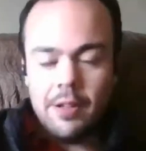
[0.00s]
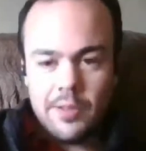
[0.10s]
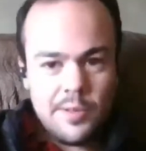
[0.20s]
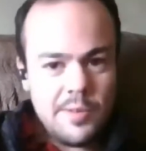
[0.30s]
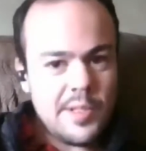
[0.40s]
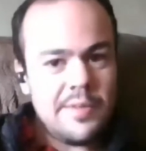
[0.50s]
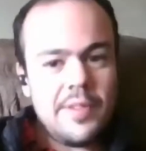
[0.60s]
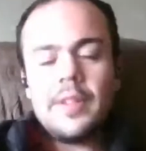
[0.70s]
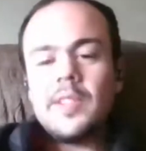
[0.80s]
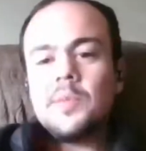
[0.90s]
all sorts of
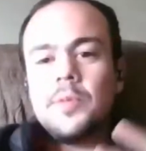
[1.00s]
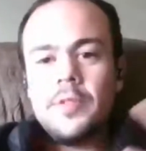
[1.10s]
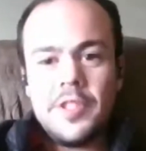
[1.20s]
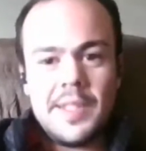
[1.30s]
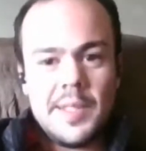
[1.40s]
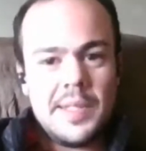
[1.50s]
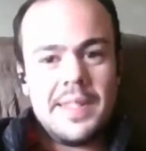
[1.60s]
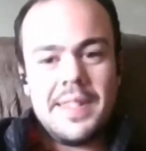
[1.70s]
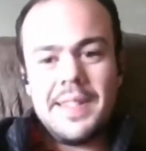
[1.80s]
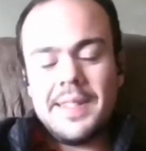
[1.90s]
various pujas and
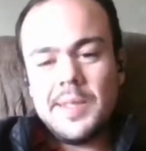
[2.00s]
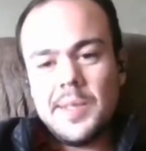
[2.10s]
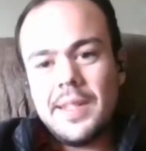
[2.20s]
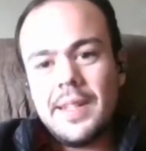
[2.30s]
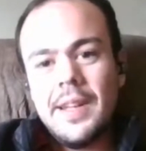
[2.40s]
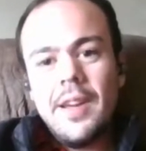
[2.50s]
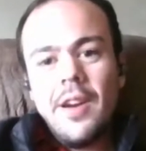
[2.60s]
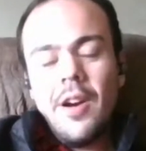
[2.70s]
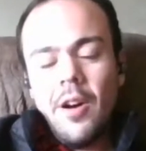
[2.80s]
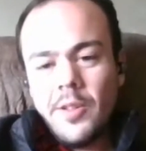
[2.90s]
things. And
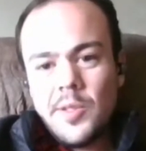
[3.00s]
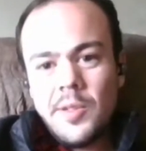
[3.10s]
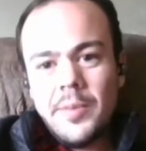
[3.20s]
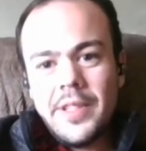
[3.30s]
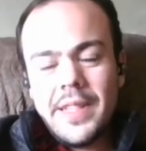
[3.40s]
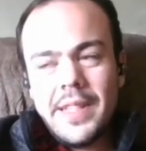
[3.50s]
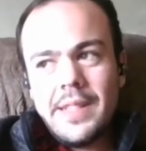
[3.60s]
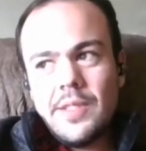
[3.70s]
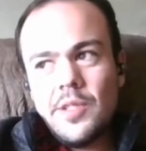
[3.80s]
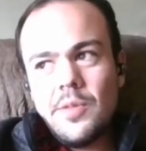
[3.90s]
also I'm looking
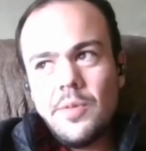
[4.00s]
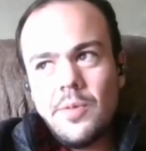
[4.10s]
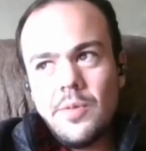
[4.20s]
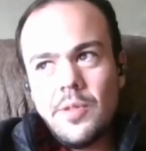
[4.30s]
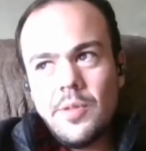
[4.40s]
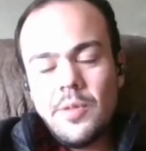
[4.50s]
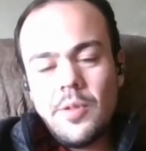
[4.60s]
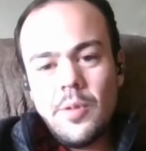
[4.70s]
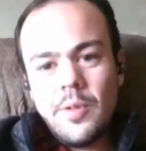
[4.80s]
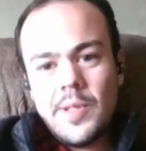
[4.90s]
into
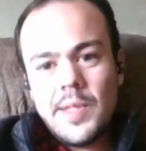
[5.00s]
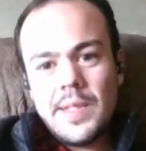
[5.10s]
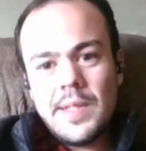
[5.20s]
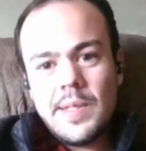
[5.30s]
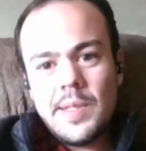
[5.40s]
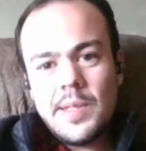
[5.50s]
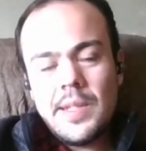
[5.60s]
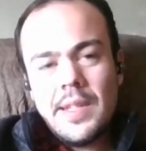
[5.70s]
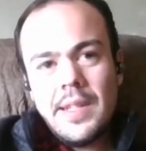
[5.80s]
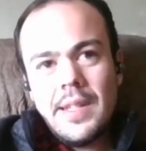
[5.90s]
courses
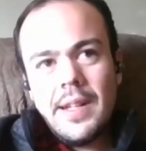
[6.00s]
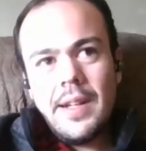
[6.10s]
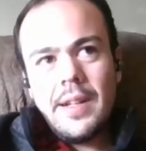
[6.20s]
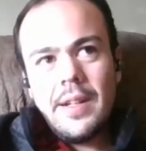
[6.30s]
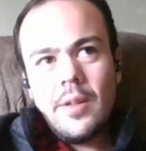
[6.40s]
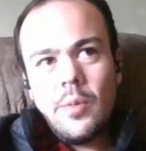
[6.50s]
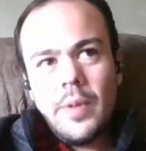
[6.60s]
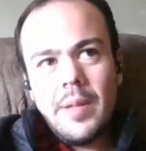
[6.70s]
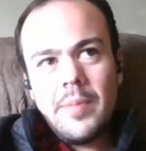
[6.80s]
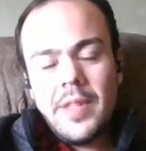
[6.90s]

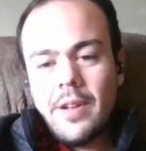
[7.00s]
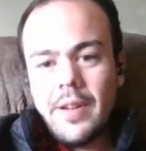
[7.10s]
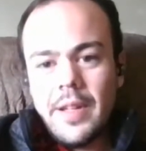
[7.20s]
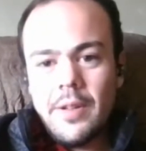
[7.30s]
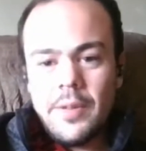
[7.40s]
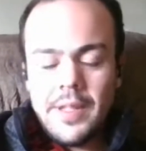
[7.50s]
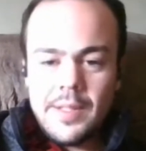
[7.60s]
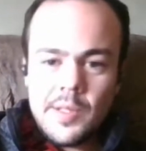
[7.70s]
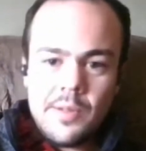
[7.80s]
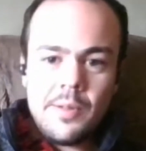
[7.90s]
when I'm there. I know that
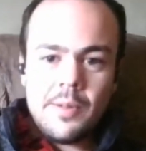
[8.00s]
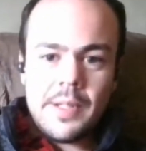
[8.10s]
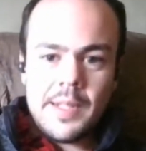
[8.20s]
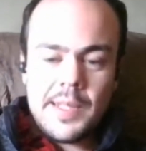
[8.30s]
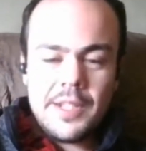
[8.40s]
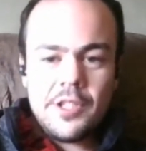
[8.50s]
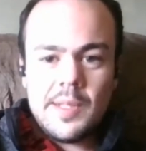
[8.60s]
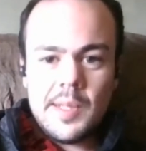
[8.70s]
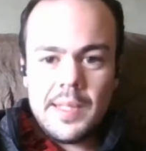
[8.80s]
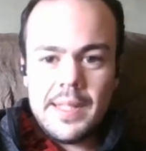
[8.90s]
certain
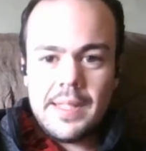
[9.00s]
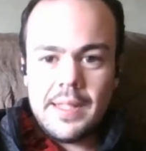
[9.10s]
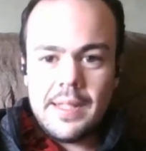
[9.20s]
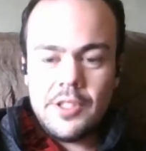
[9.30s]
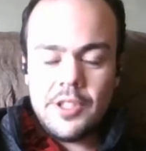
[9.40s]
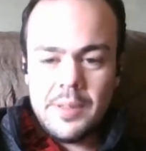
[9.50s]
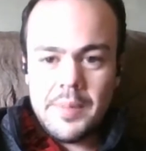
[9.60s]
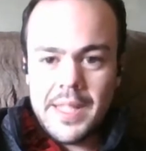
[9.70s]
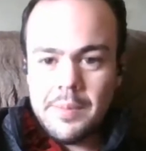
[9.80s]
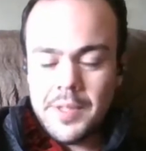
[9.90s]
organizations like
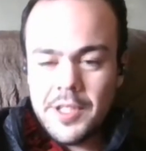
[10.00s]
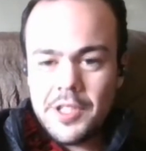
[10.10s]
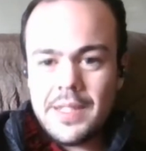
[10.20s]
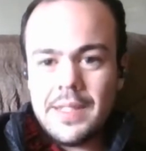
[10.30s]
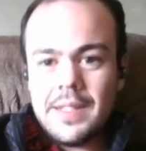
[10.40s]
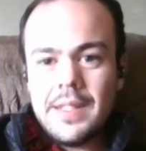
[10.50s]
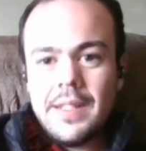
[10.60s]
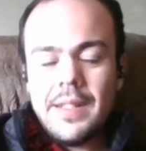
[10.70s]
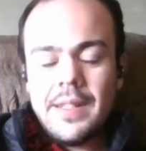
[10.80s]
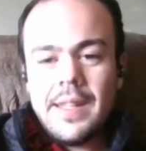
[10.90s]
Chinmaya Mission,
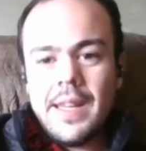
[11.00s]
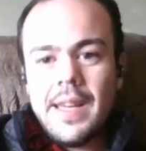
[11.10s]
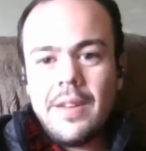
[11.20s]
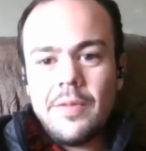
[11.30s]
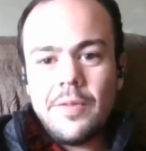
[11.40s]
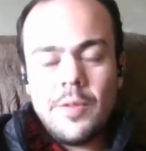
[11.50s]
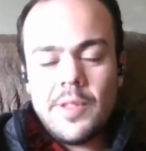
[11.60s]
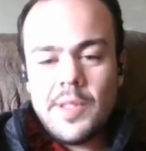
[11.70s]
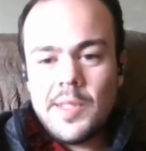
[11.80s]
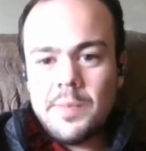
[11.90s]
they have
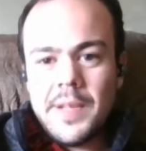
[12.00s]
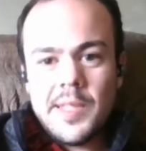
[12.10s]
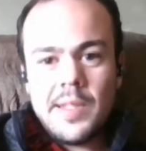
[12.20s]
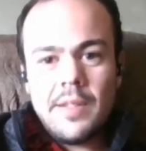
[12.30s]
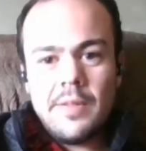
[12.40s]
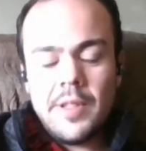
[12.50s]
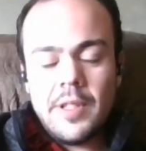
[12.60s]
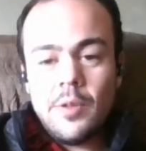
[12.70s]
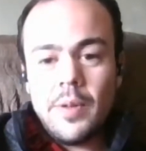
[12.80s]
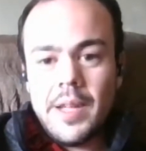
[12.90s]
courses based out of
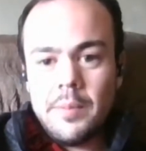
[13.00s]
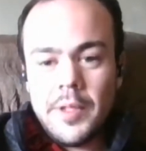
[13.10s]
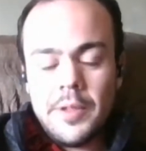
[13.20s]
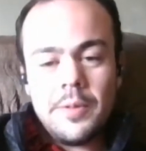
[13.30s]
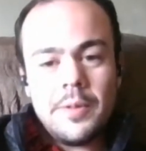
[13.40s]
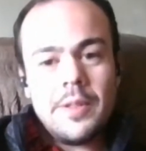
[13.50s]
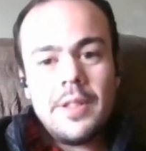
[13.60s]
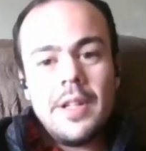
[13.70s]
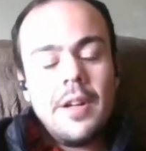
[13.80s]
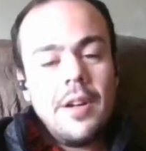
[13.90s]
Coimbatore.
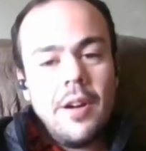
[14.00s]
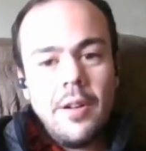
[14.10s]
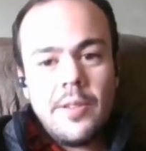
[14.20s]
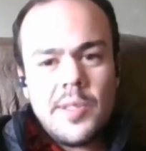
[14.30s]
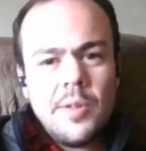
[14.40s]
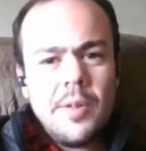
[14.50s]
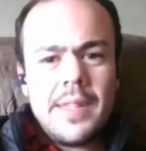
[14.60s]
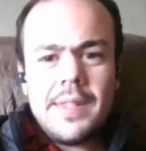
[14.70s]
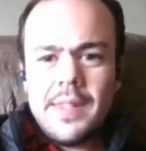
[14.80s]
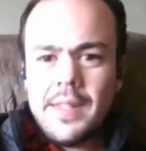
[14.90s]
Also, I
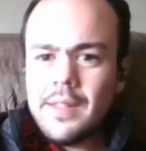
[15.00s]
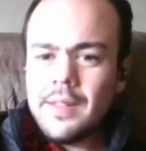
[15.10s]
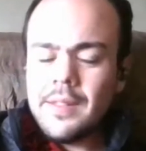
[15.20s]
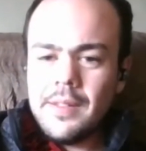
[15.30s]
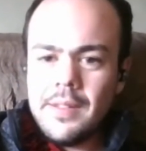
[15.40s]
think